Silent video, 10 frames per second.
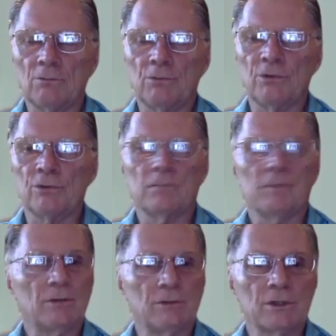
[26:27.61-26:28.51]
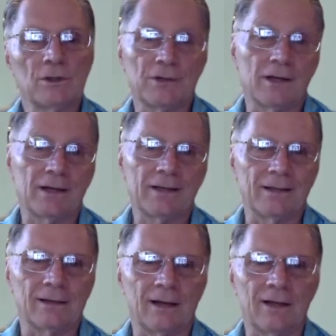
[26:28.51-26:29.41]
produce a better result than I can.
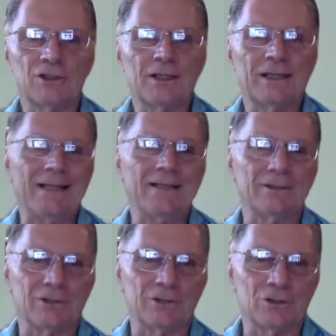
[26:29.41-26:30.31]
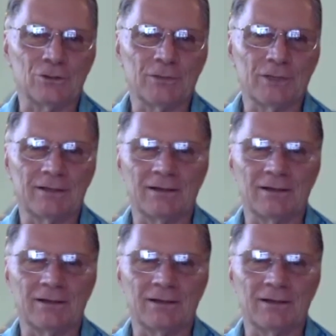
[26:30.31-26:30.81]
I just eat it and consume it.